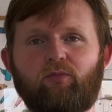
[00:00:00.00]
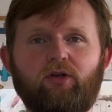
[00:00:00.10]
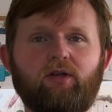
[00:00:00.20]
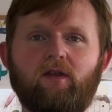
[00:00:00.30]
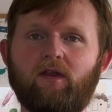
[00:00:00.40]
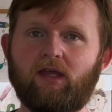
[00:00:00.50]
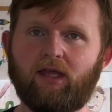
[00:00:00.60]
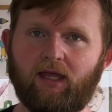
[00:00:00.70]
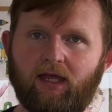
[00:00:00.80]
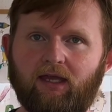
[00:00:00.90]
But
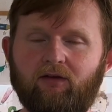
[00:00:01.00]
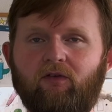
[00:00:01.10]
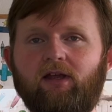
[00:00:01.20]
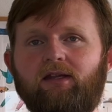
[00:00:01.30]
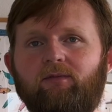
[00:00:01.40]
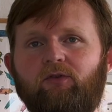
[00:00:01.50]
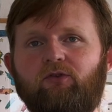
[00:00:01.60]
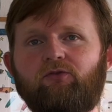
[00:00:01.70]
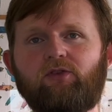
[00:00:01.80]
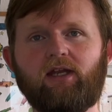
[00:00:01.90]
invite them to
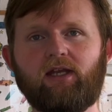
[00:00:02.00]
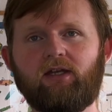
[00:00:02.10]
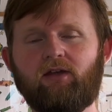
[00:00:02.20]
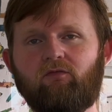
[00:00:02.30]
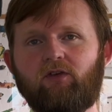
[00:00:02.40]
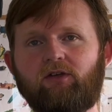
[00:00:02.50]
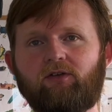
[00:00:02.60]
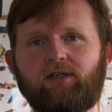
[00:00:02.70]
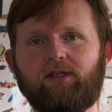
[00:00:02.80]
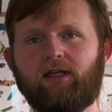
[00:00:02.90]
do that
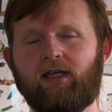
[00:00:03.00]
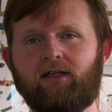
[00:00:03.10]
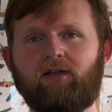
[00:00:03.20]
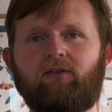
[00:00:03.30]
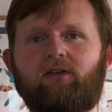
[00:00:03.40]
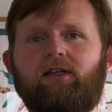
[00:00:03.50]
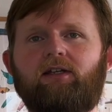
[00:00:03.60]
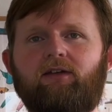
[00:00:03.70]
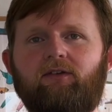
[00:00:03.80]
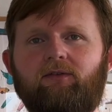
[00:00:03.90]
individually and in
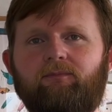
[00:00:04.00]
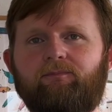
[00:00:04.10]
silence.